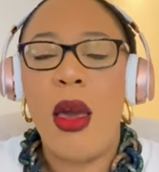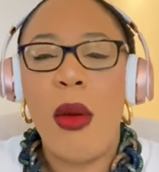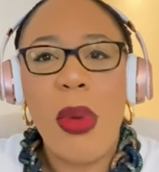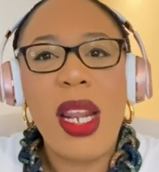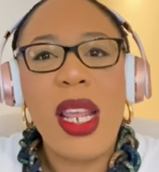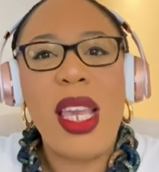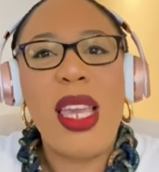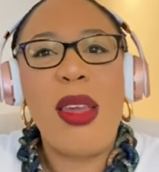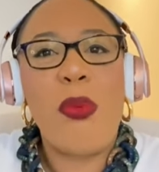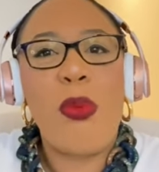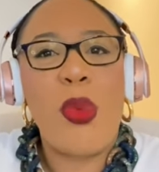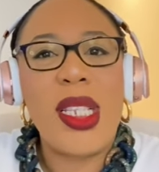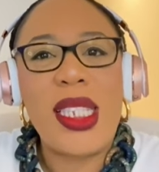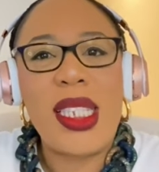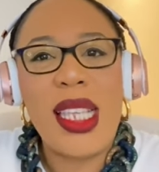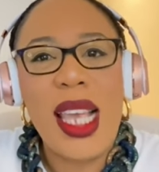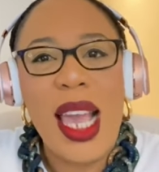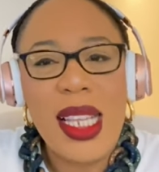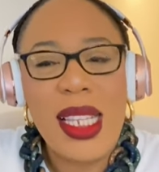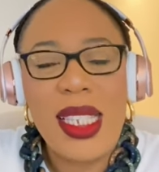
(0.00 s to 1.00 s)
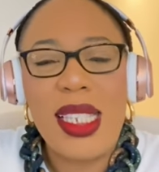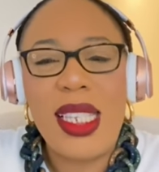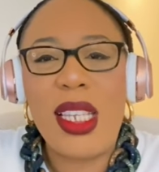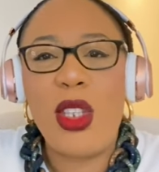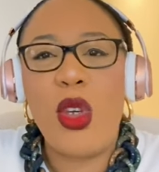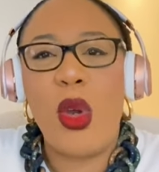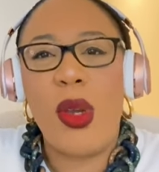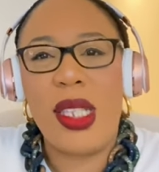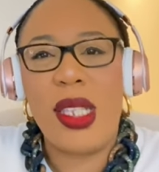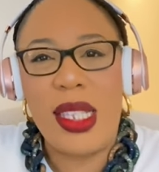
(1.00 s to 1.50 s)
But in
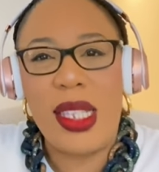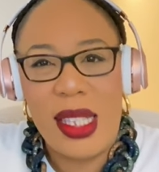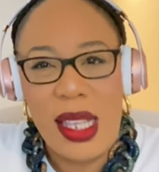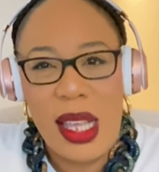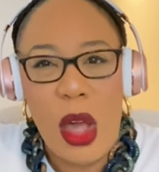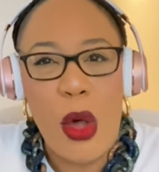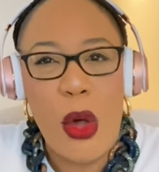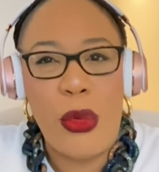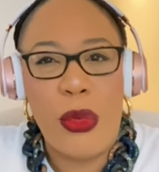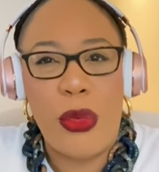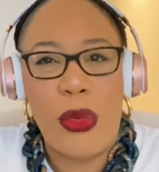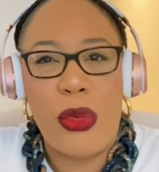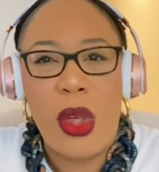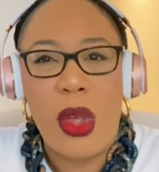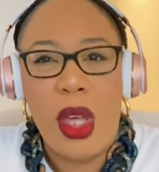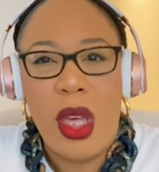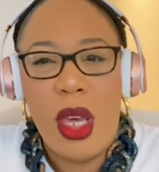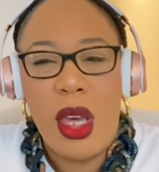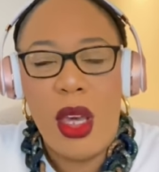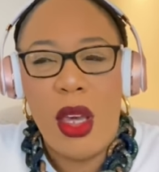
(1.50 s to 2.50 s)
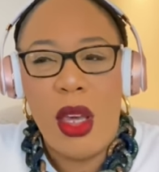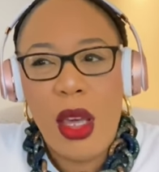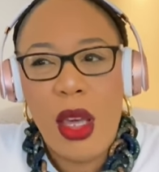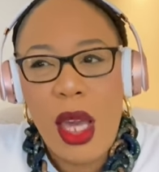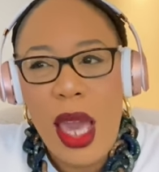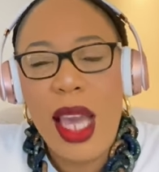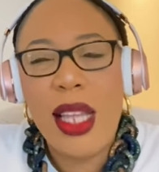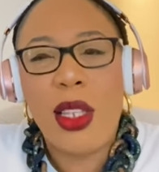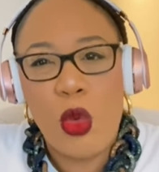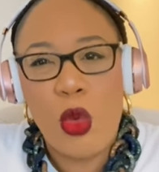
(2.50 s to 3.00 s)
protecting yourself,
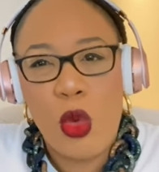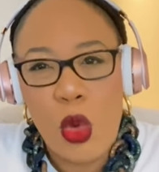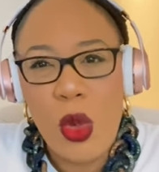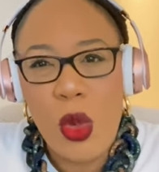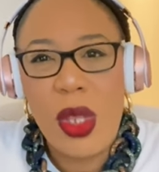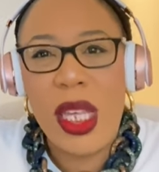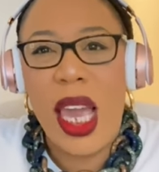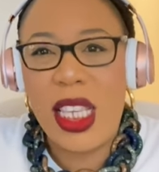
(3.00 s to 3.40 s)
do the